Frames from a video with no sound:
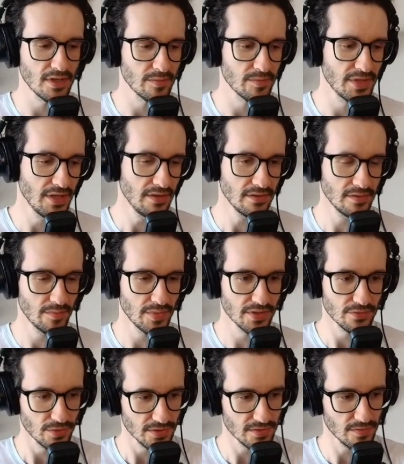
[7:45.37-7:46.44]
updated, but
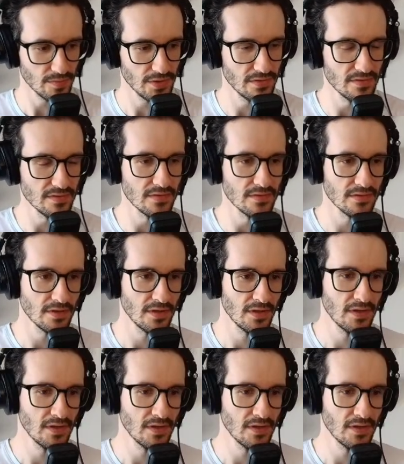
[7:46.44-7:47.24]
trust me, this is